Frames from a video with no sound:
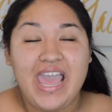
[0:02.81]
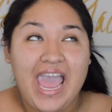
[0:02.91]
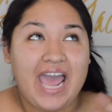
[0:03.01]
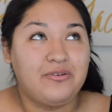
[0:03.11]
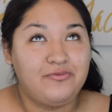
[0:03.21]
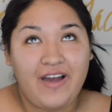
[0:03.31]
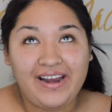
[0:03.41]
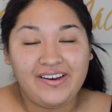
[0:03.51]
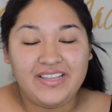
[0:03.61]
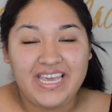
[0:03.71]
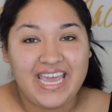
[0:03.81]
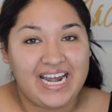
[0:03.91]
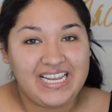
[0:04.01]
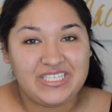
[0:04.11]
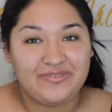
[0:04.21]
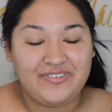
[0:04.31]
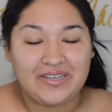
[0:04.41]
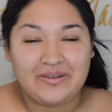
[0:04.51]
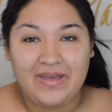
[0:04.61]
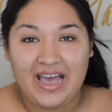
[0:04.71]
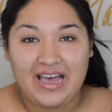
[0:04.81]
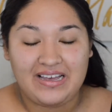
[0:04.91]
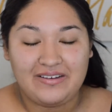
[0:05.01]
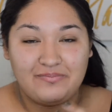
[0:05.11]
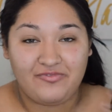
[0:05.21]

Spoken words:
And I'm finally getting to film a